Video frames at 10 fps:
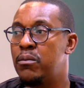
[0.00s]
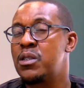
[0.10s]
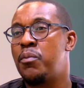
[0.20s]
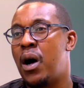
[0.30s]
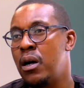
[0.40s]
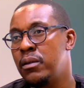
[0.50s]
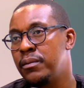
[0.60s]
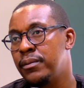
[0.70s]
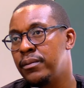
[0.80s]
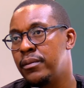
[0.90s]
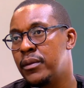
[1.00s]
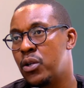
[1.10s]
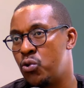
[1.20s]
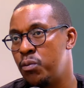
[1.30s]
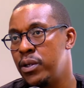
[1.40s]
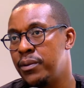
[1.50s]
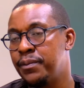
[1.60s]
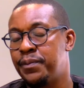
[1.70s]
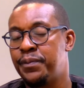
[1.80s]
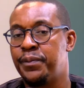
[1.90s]
Spa Group.
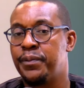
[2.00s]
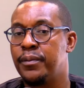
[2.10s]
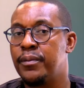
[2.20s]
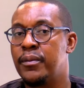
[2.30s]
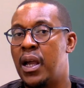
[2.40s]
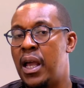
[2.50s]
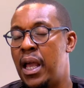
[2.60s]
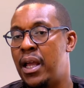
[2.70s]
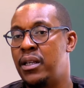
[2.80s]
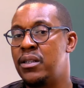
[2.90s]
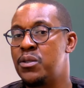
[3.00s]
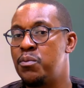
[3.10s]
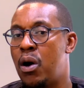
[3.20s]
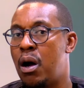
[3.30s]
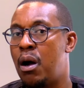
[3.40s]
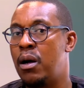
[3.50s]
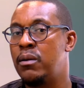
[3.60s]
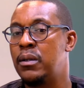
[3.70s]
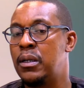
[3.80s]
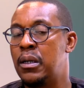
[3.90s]
And Spa,
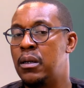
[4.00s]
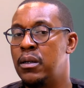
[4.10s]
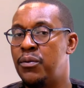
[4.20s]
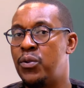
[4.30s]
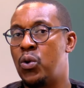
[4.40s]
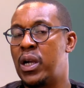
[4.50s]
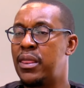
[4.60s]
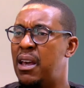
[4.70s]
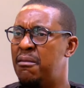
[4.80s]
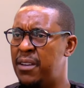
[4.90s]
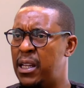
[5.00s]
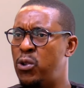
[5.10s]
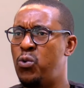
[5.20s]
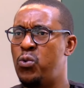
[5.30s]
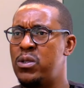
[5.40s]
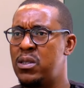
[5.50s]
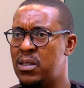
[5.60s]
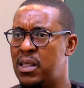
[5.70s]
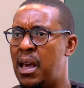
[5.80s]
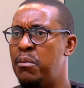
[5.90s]
if you look at their
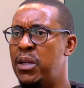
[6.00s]
values, their